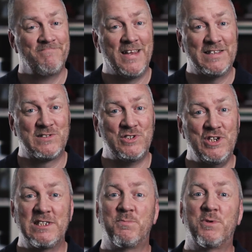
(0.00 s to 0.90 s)
That's the
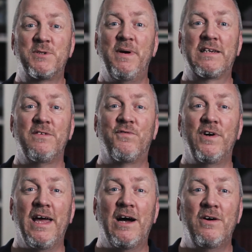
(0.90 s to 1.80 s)
Jinks Perspective for
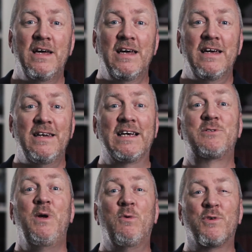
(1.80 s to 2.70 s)
now. Next
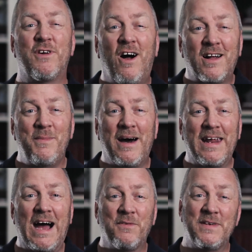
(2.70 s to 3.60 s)
week, we'll talk about
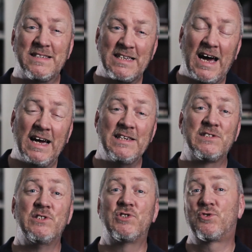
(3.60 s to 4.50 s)
how this ties
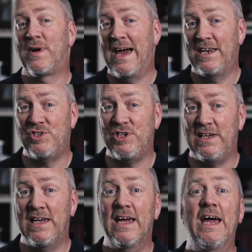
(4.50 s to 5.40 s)
to
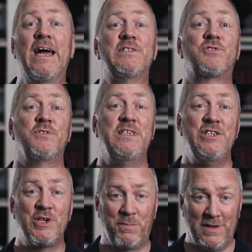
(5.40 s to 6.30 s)
strategy and
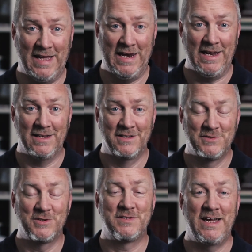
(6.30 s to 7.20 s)
strategic planning.
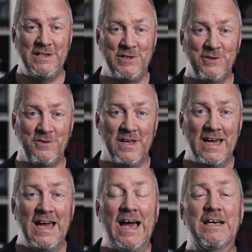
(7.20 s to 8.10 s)
So stay tuned.
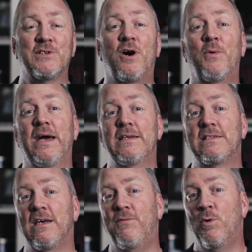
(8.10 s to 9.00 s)
As
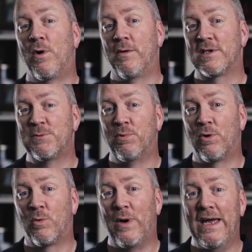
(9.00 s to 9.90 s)
always, if you want to
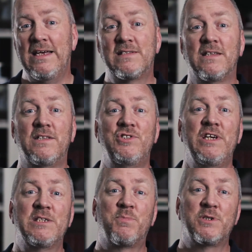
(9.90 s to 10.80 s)
explore ways that the
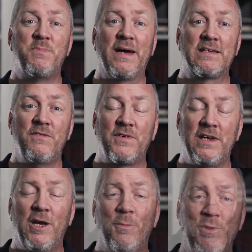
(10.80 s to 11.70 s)
Jinks Perspective
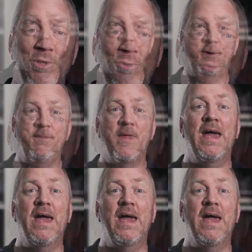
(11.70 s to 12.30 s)
can help you